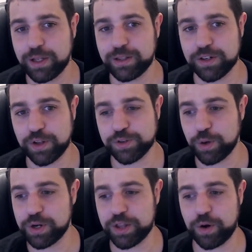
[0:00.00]
There's
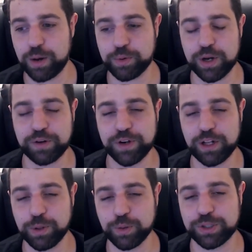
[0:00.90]
also another upgrade
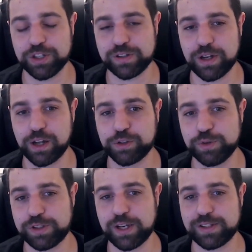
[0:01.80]
available, which is
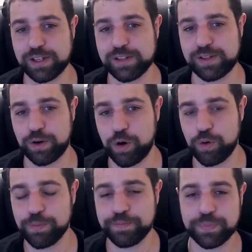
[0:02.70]

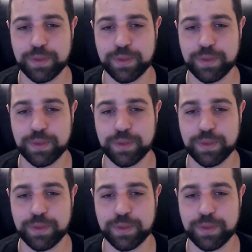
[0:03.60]
2.16.0,